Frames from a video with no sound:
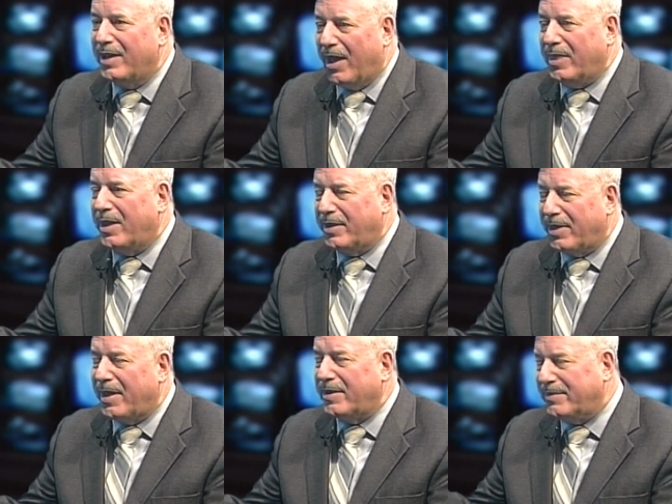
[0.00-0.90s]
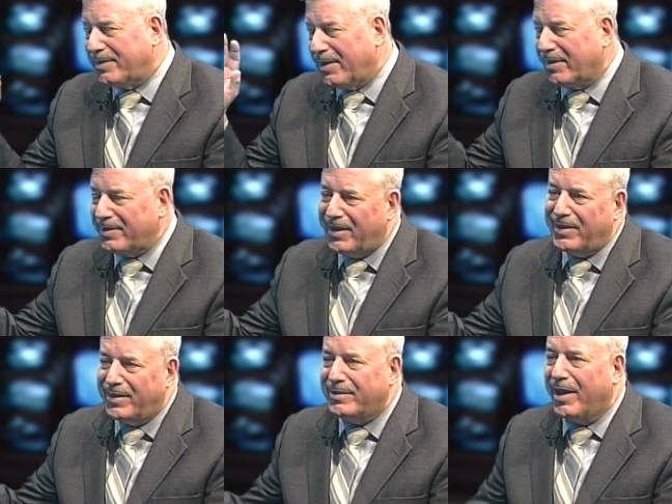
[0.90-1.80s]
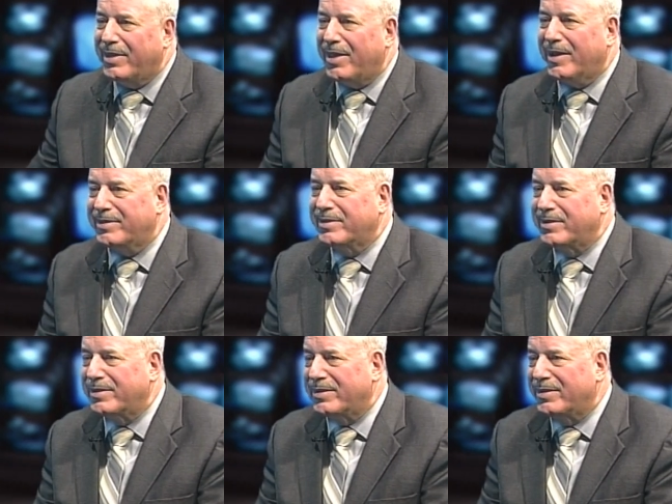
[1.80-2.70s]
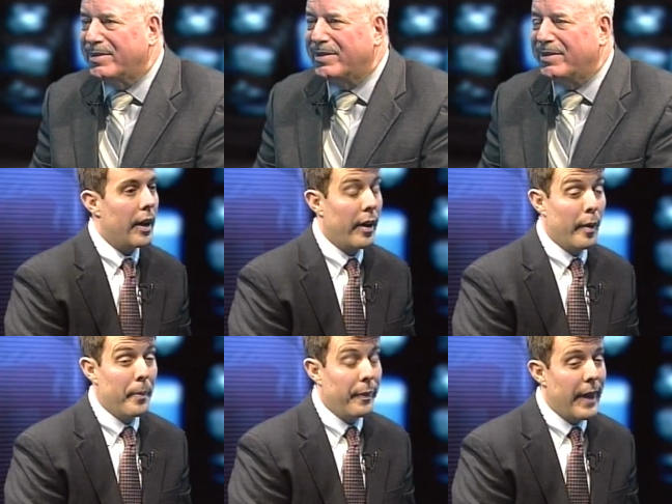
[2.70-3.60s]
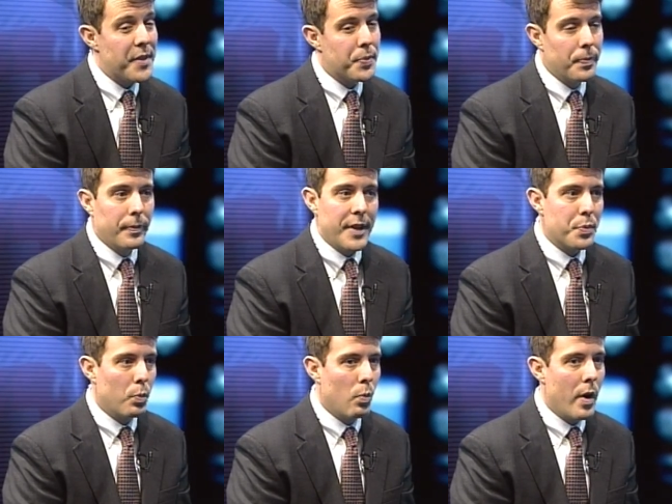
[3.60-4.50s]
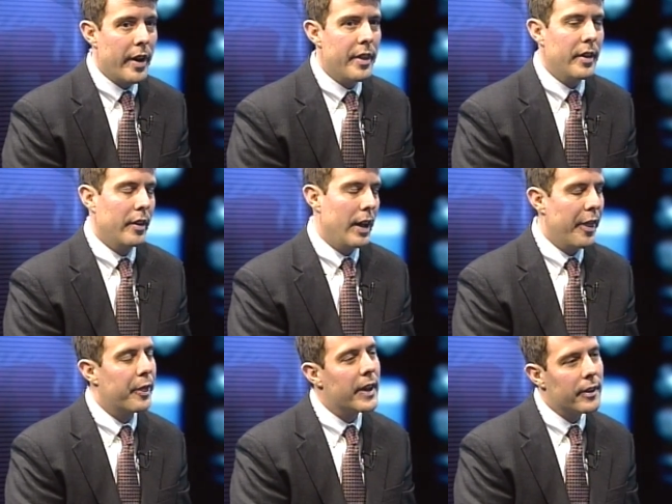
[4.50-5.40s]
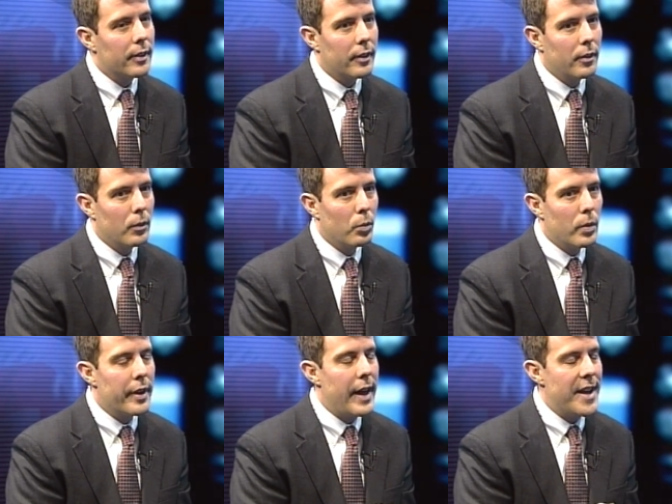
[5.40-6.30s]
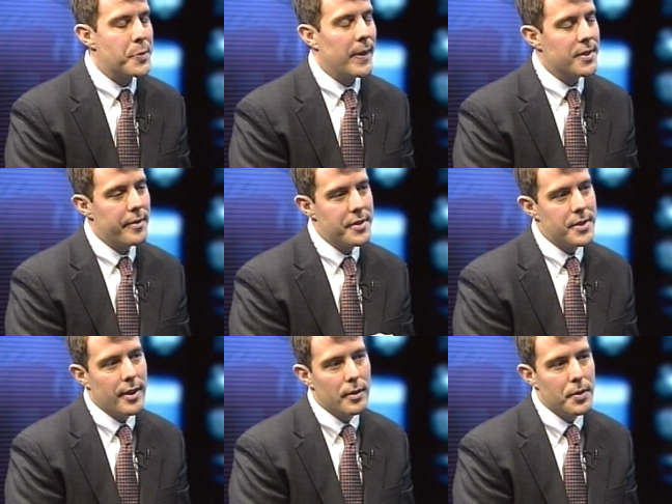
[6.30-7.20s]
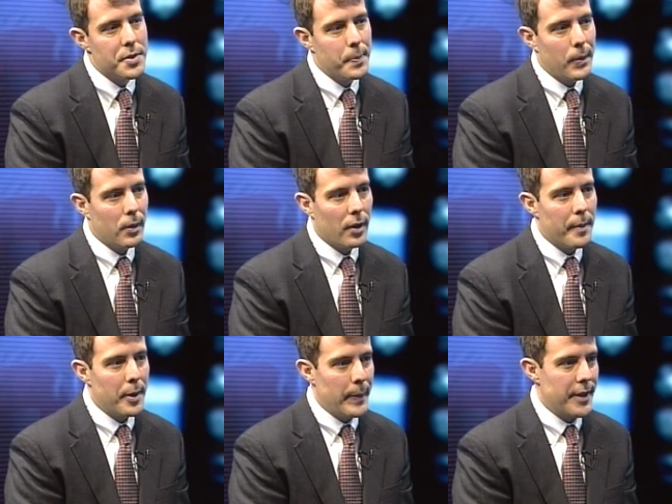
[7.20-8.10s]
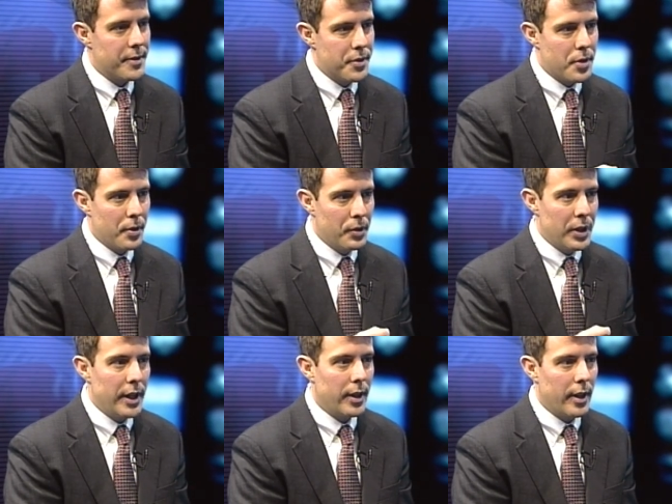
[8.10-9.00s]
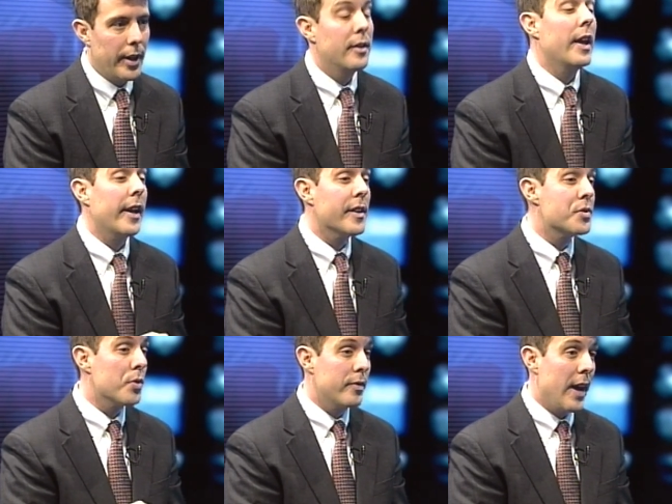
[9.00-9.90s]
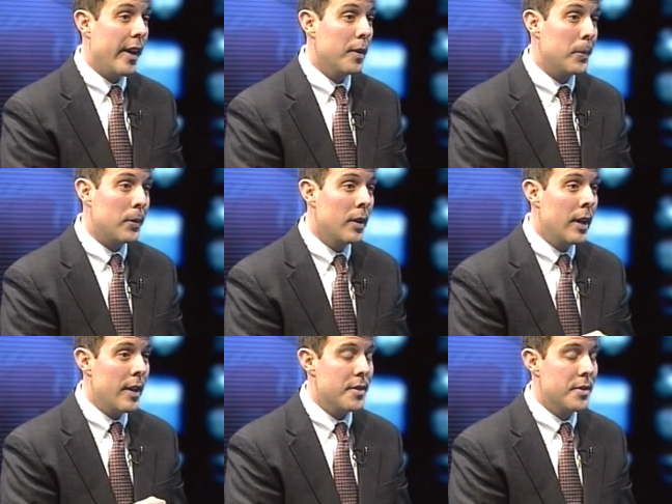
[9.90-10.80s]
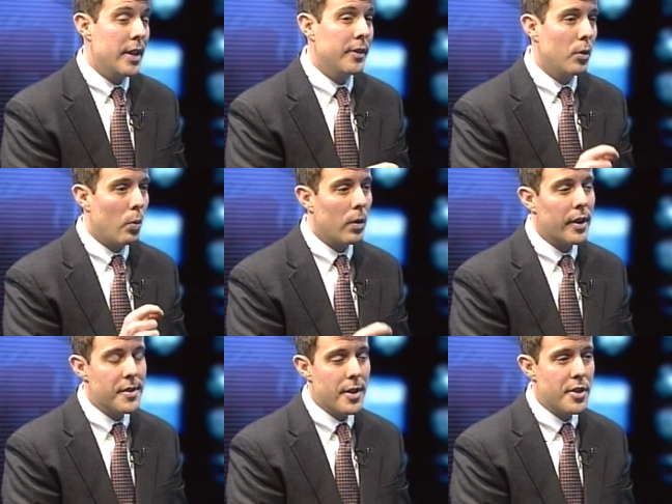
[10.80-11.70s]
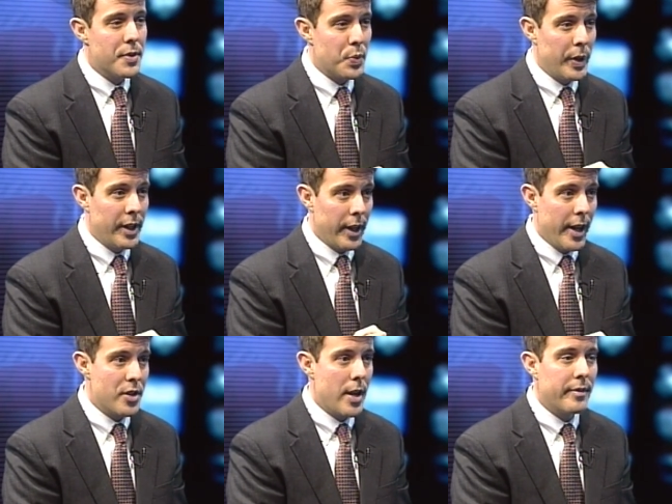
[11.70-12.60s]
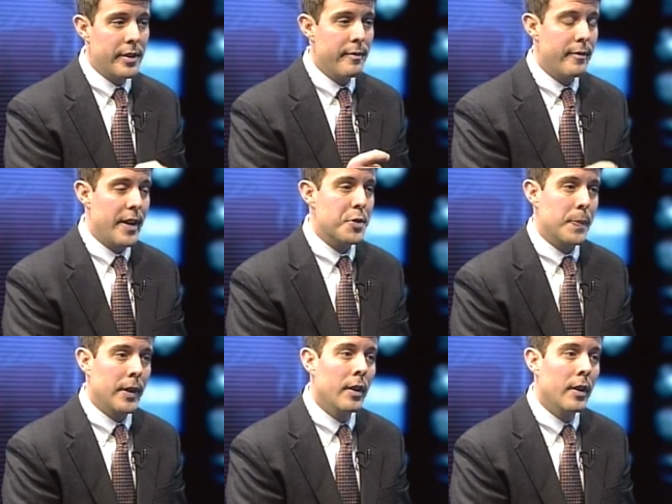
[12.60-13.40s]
and then at the end of it, it's like, okay, thanks. Right. That's one of the aspects of the St. Louis program that makes it so unique and so valuable, is that the organizations we engage have an investment